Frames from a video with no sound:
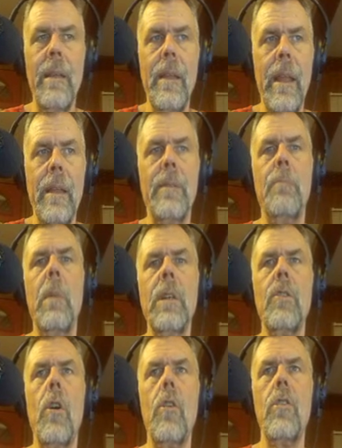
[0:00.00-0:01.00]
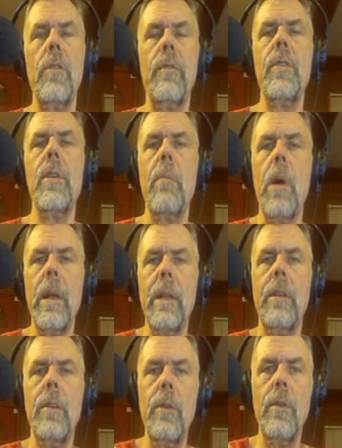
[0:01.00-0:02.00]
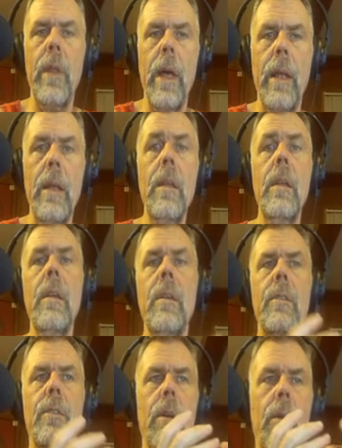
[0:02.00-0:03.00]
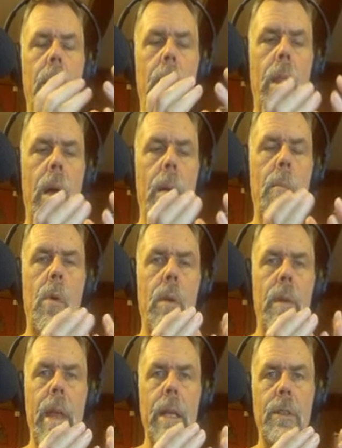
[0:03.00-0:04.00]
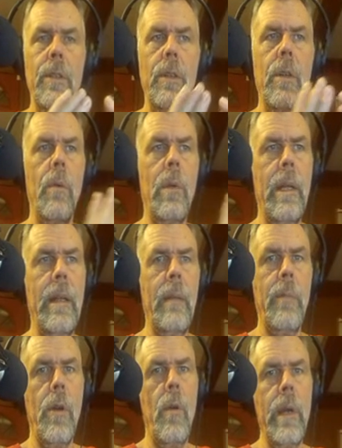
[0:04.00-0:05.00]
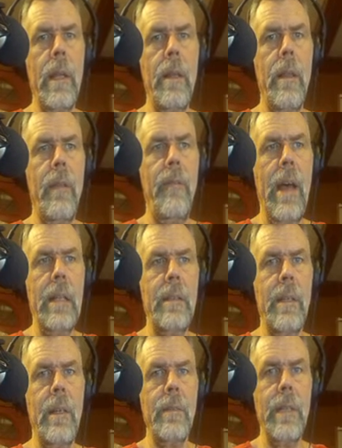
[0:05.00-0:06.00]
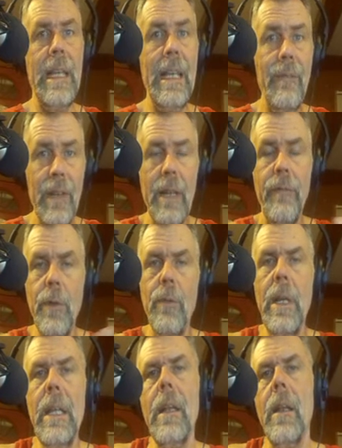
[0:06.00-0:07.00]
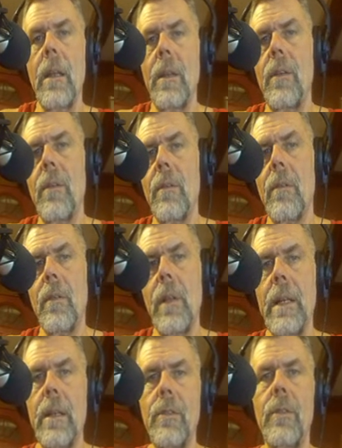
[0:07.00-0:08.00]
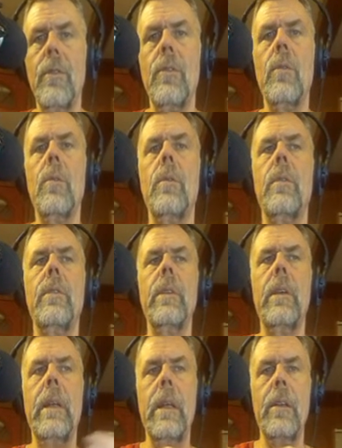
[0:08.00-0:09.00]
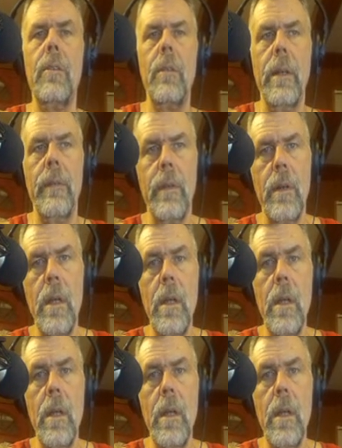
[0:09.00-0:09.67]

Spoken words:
it's much harder for your body to do that. So a lot more of that sugar will end up going into the fat cells, even if you need it in your glycogen stores and your liver.